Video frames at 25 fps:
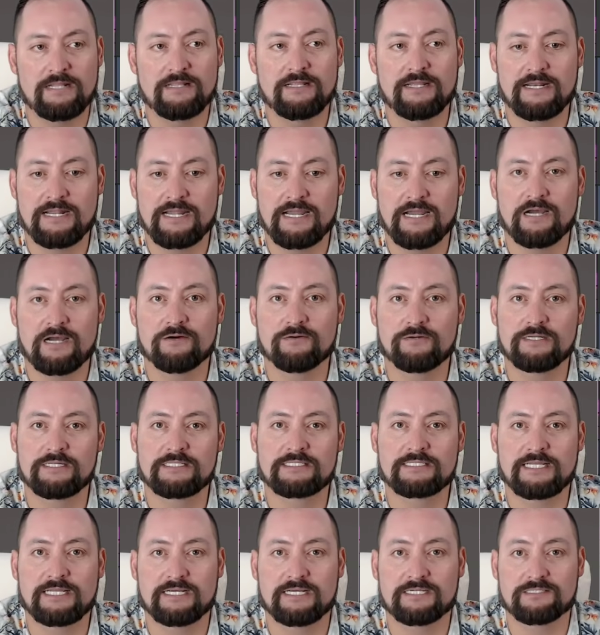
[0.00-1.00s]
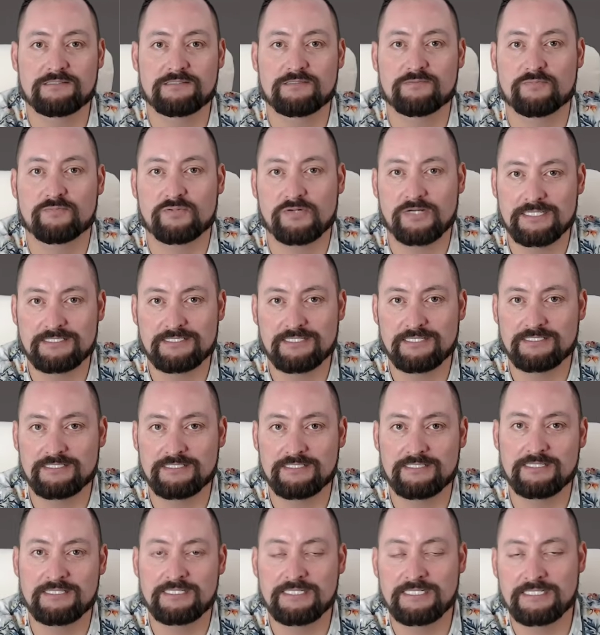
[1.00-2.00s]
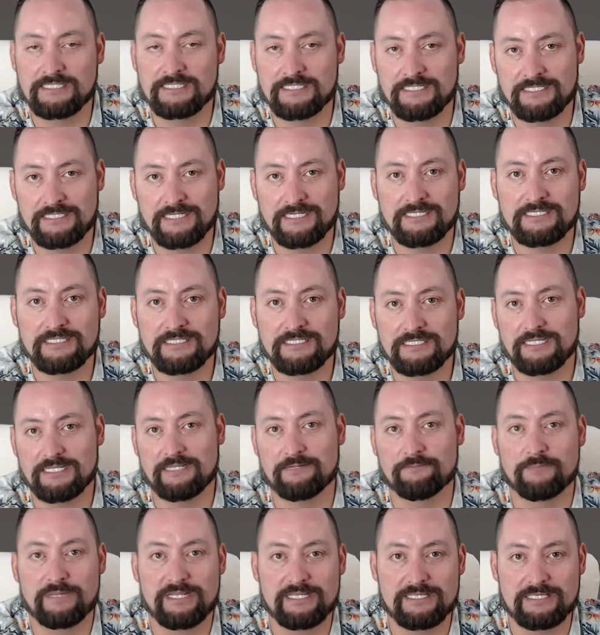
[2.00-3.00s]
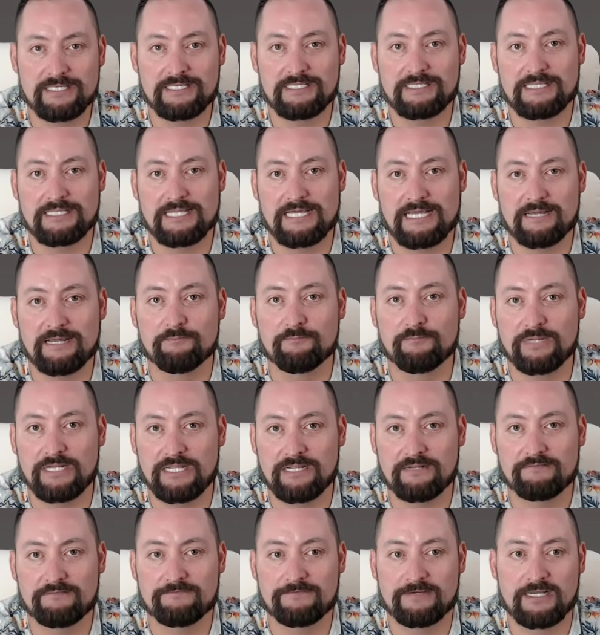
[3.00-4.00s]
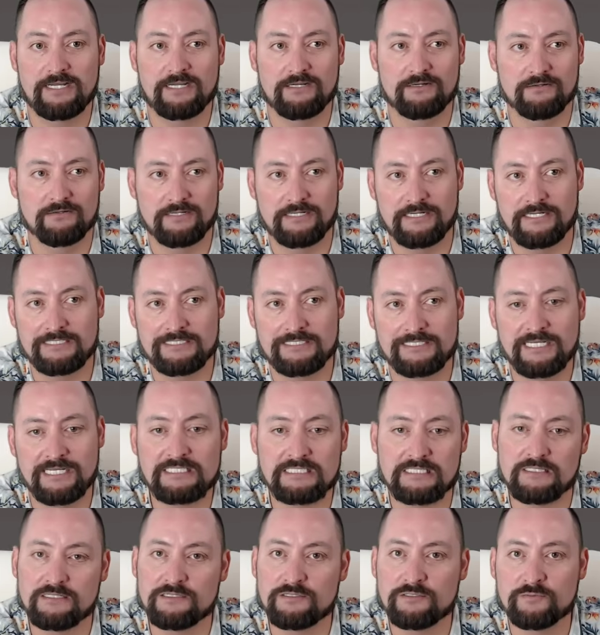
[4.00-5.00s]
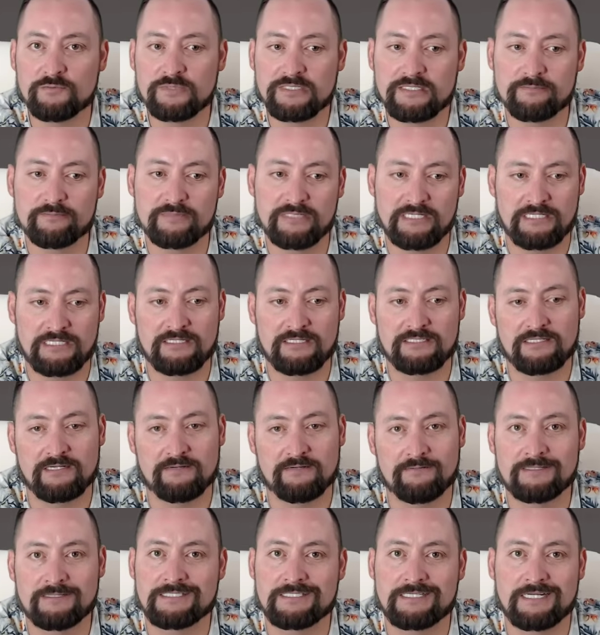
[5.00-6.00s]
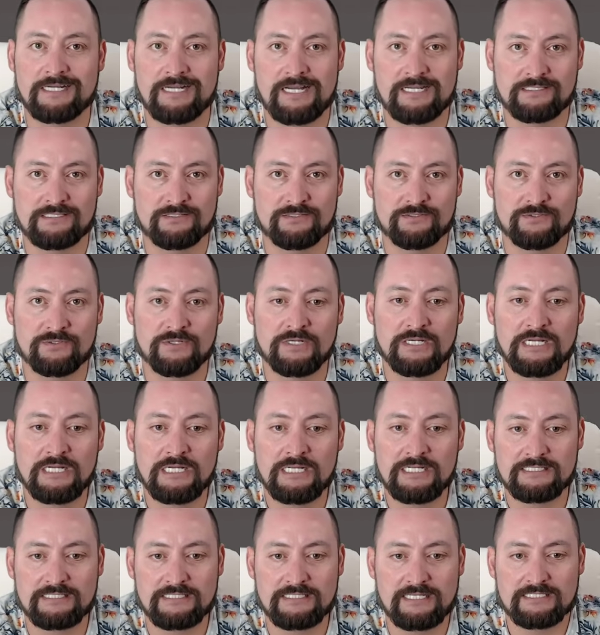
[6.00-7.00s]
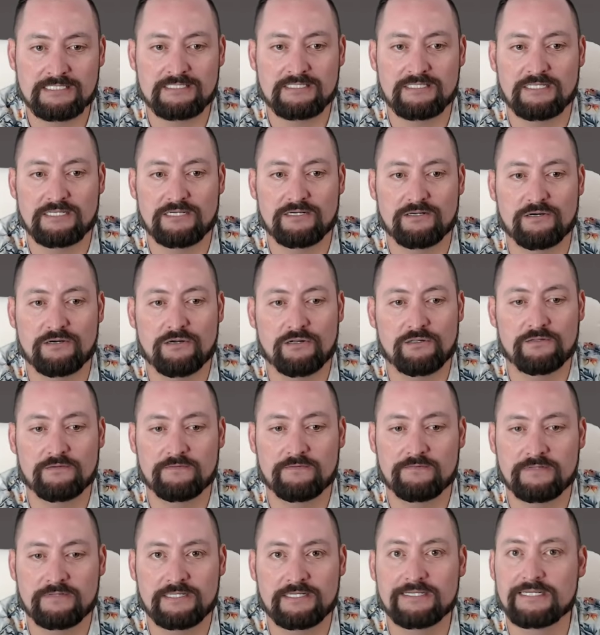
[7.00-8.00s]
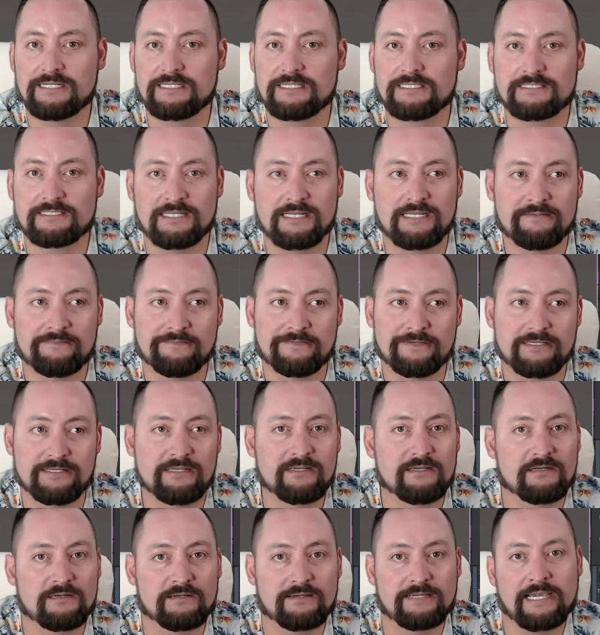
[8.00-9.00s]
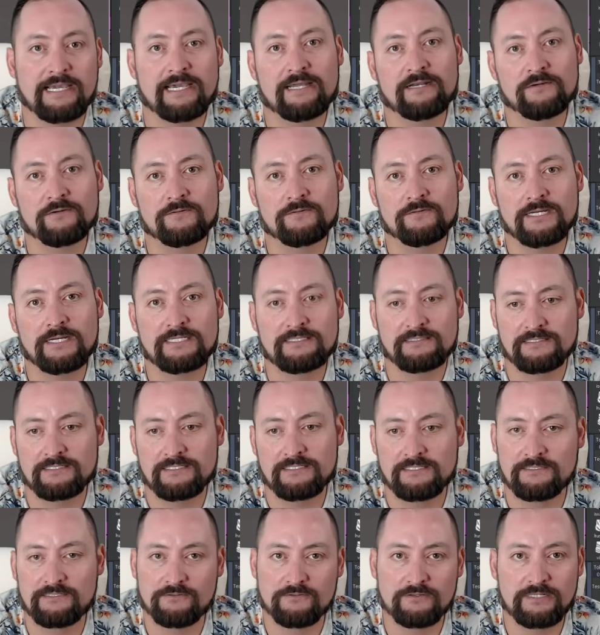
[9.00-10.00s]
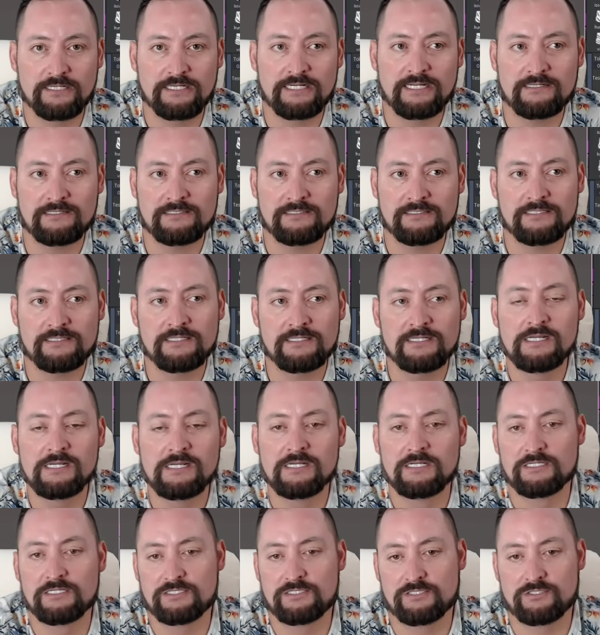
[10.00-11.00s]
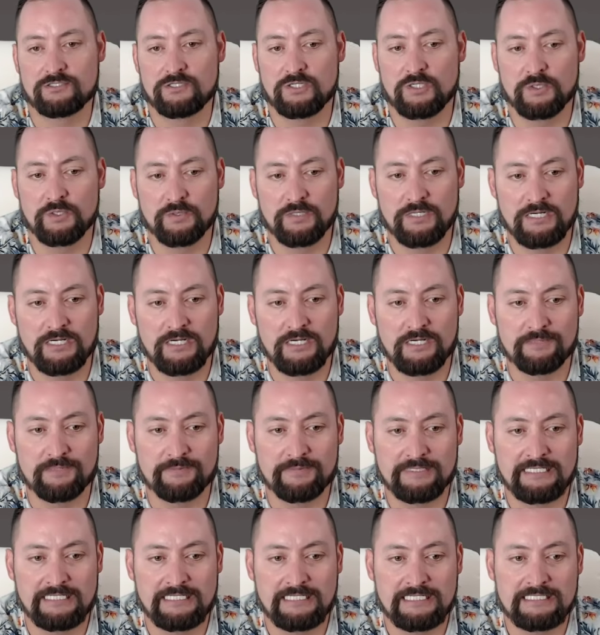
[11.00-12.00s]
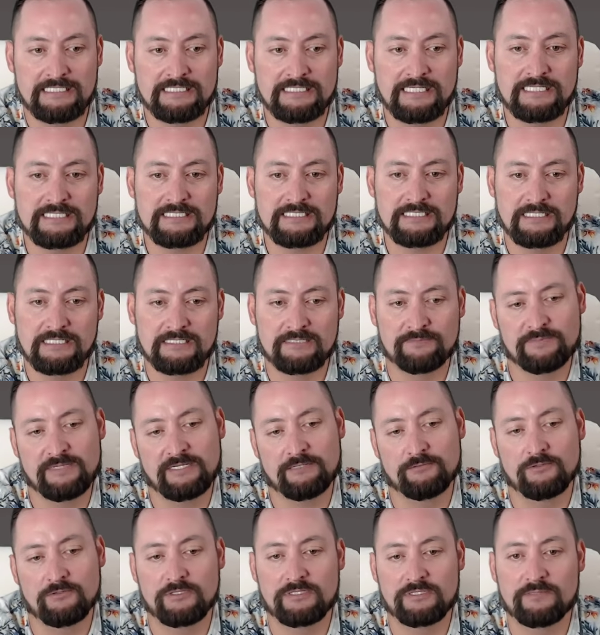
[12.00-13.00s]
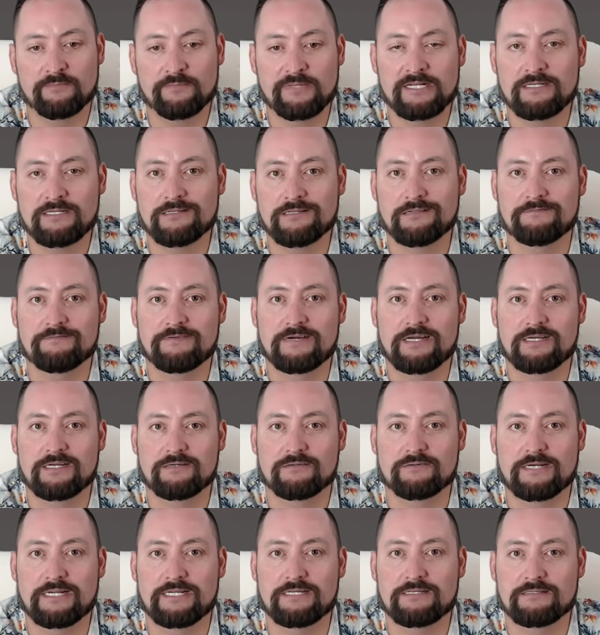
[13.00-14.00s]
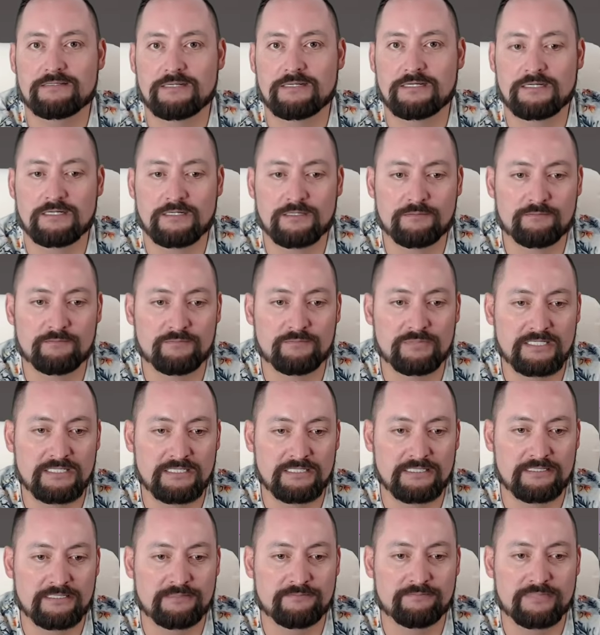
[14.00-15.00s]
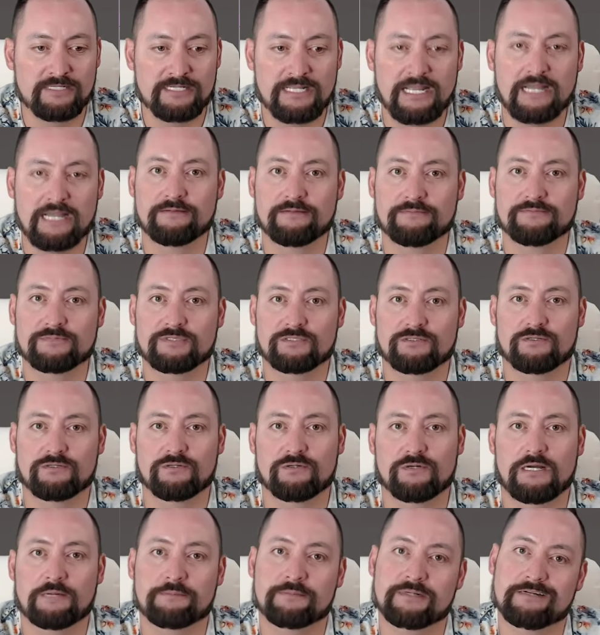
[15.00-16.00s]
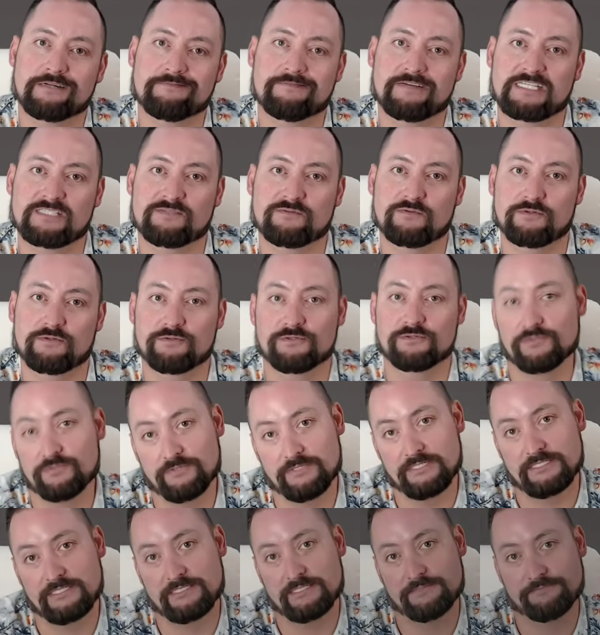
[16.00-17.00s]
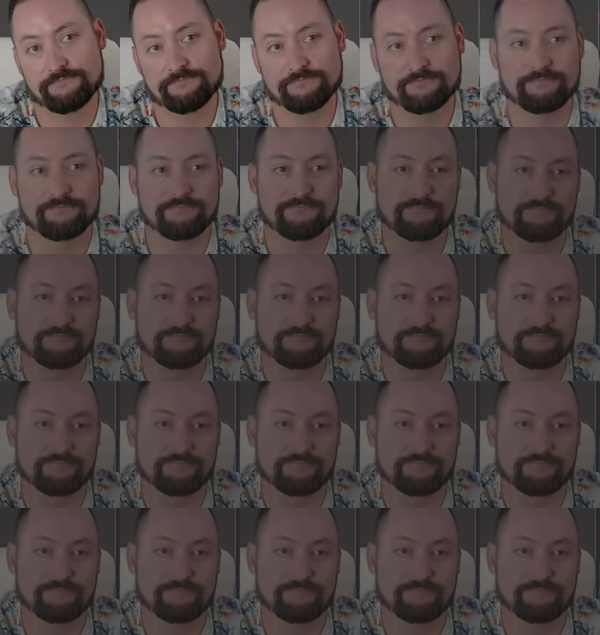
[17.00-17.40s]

And then now it's actually processing the data and making that blend file. And it takes a little bit because obviously I have to tessellate all of it and save it and categorize it and organize it. So it takes, well, depending on the file, right? But yeah, so I'm going to fast forward through this.